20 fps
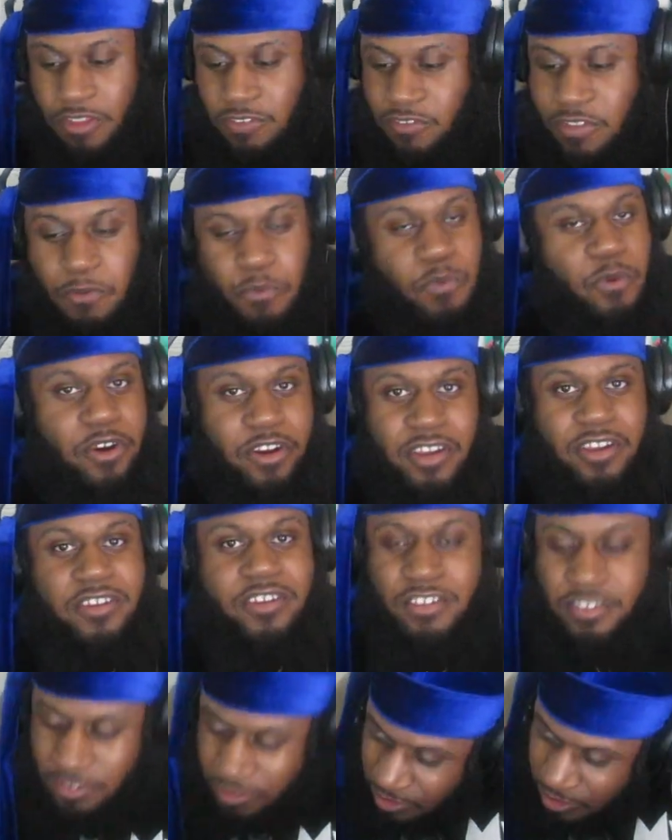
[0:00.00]
Some work,
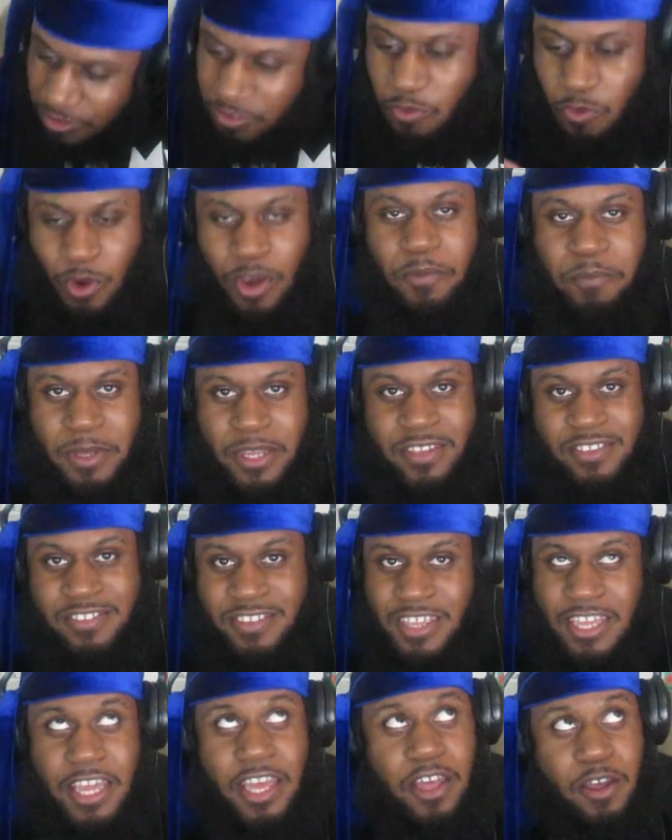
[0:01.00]
you know what I mean?
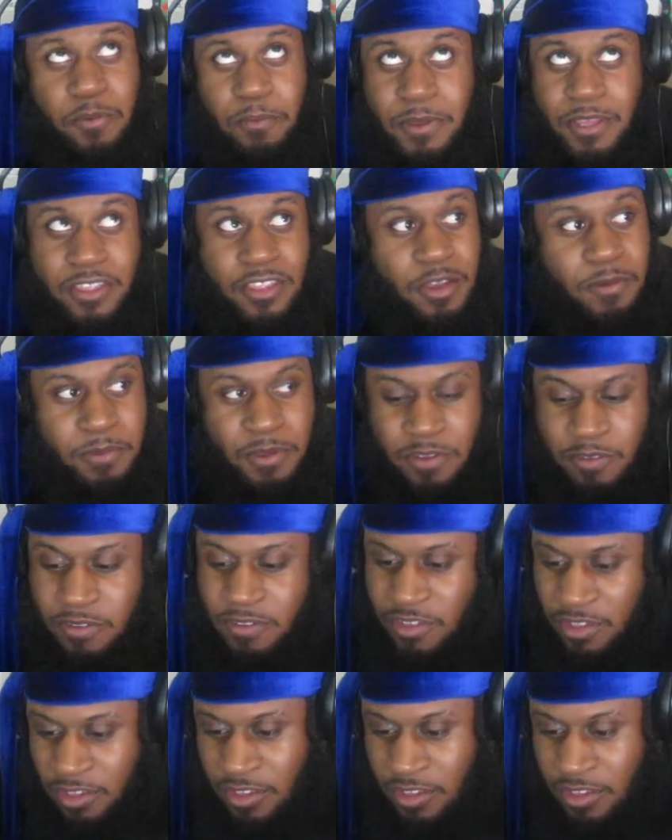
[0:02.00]
TLBW,